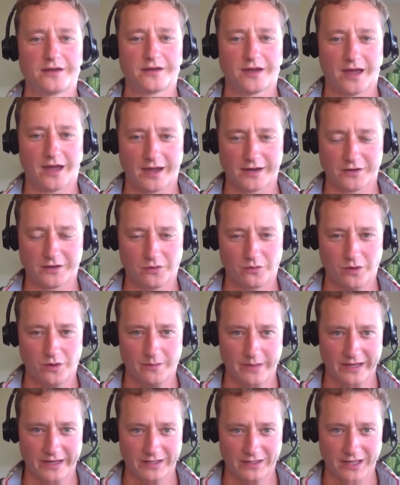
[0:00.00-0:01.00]
I don't want
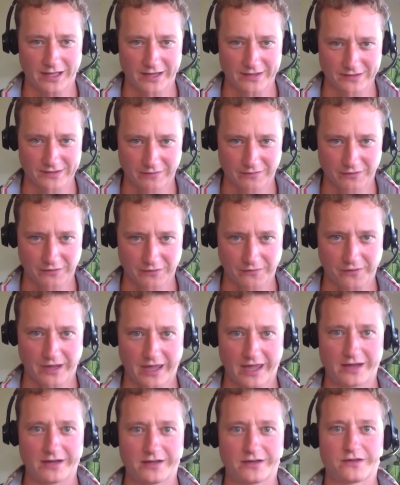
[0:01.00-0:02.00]
my clients ever to
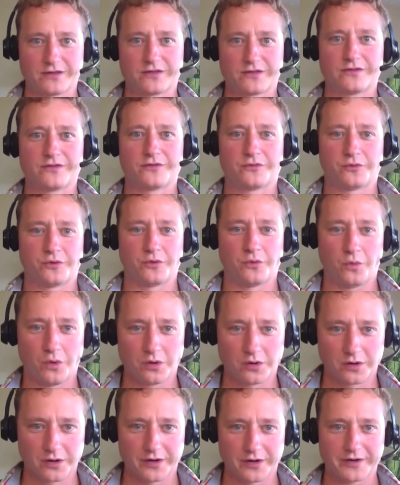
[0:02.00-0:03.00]
forget is the
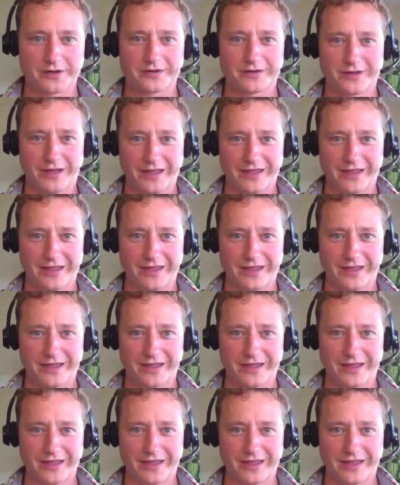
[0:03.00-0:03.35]
reward.